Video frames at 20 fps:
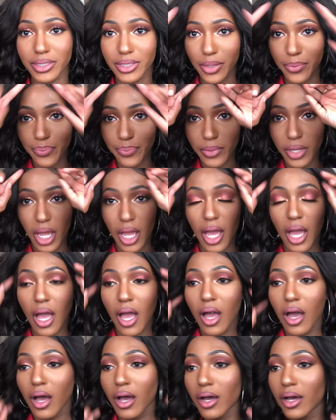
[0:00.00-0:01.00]
So,
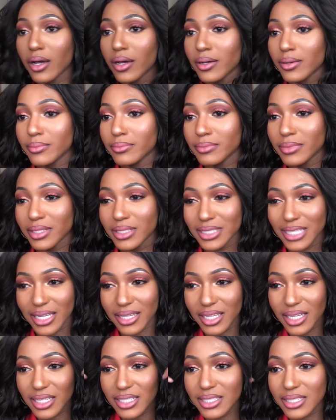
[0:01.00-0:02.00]
I
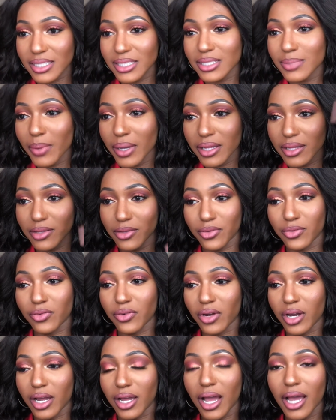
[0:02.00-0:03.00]
think it's mainly the front.